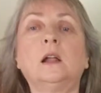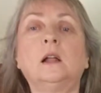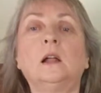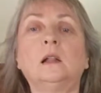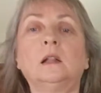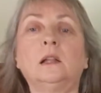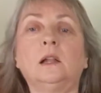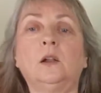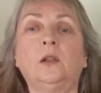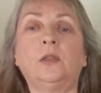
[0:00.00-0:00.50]

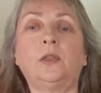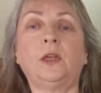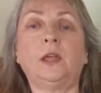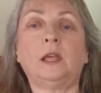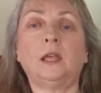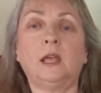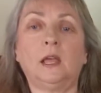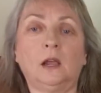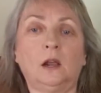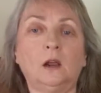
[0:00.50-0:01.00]
a little
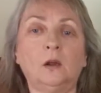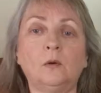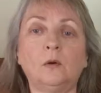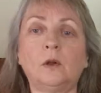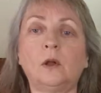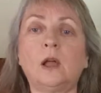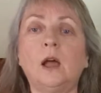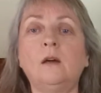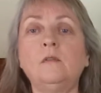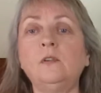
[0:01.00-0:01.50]
thing here.
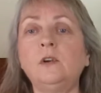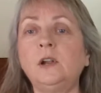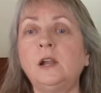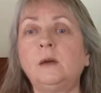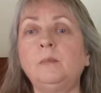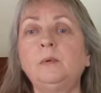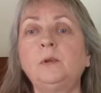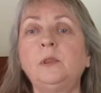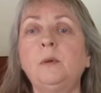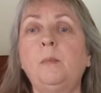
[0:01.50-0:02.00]
Cover it
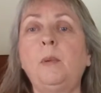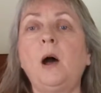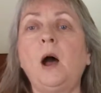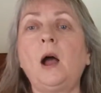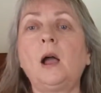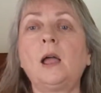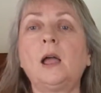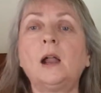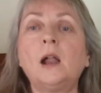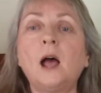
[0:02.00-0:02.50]
up with a
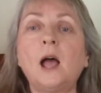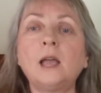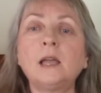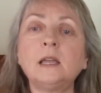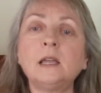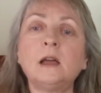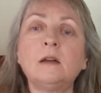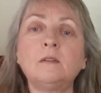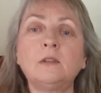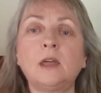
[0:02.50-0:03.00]
pocket. I
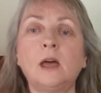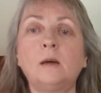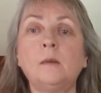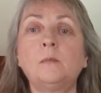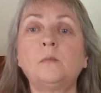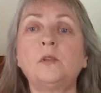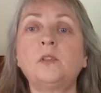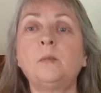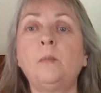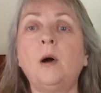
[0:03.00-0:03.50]
can cover
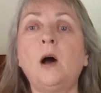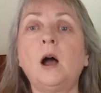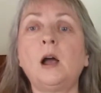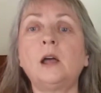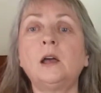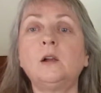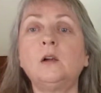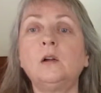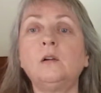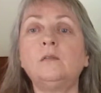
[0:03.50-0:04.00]
that with a
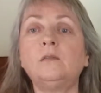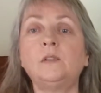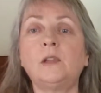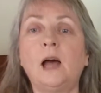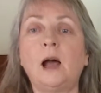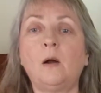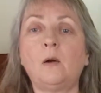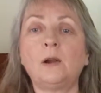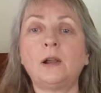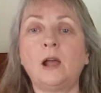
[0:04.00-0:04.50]
pocket or a
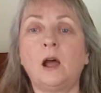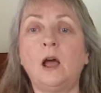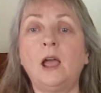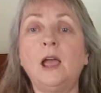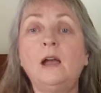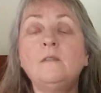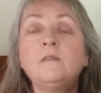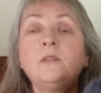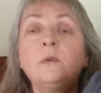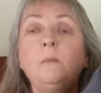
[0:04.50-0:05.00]
flower. Now I
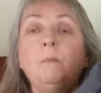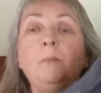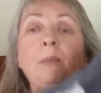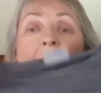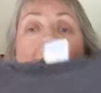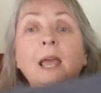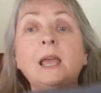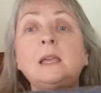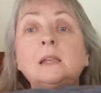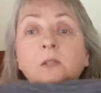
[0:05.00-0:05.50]
have the
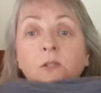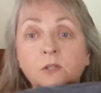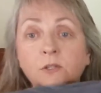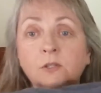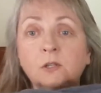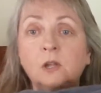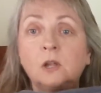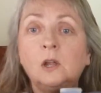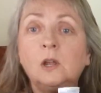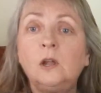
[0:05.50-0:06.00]

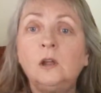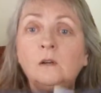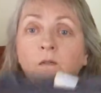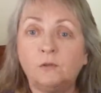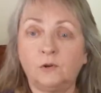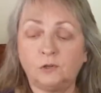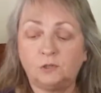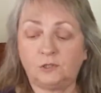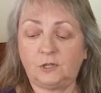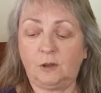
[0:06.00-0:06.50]
base
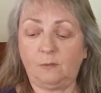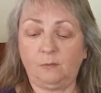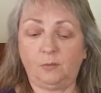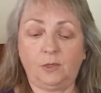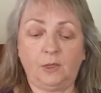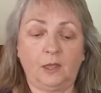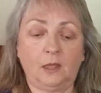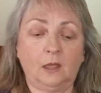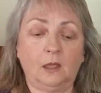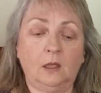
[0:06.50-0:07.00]
for
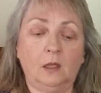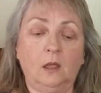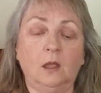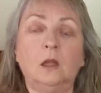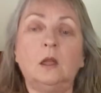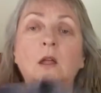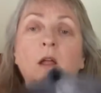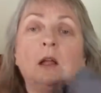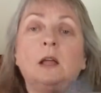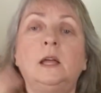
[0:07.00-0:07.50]
something.
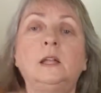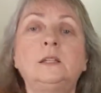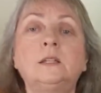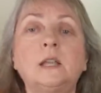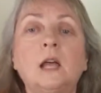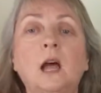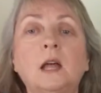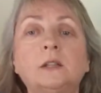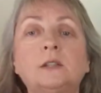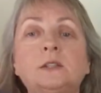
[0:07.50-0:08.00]
It's
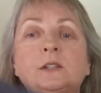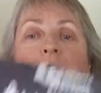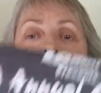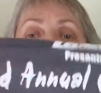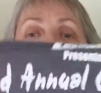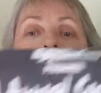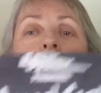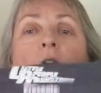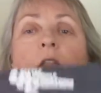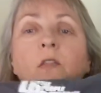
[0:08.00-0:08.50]
got
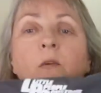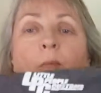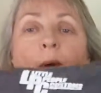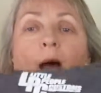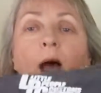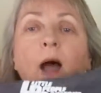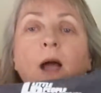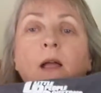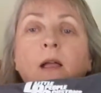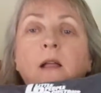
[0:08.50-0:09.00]
stuff on the
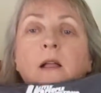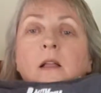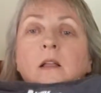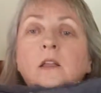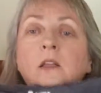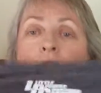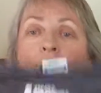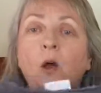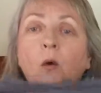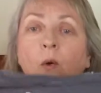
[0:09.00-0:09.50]
back.
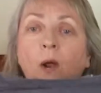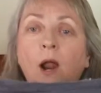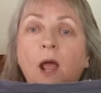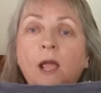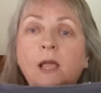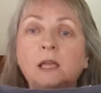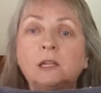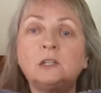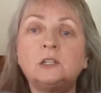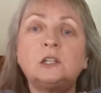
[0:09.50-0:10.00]
You know what
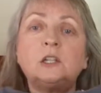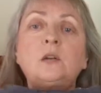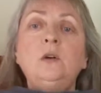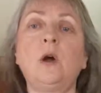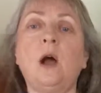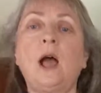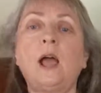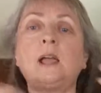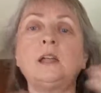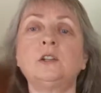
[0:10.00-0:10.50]
I can do?
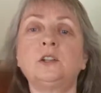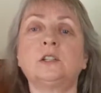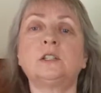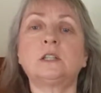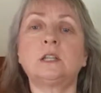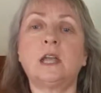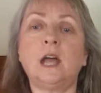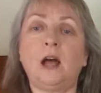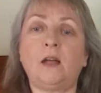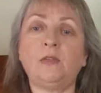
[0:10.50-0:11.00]
I can
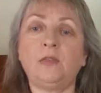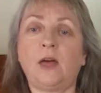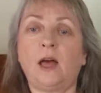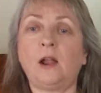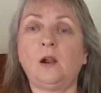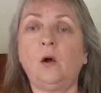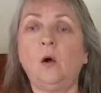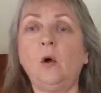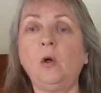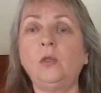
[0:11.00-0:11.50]
just cut
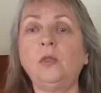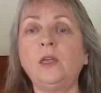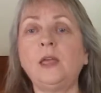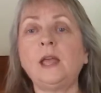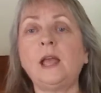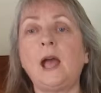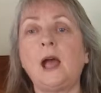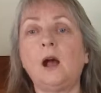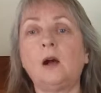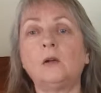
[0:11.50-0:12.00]
that whole
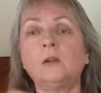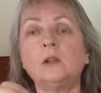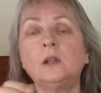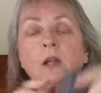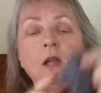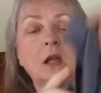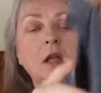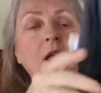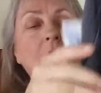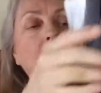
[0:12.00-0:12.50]
thing out
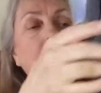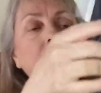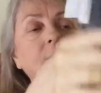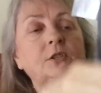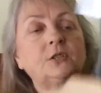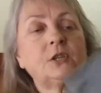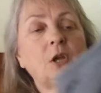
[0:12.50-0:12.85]
and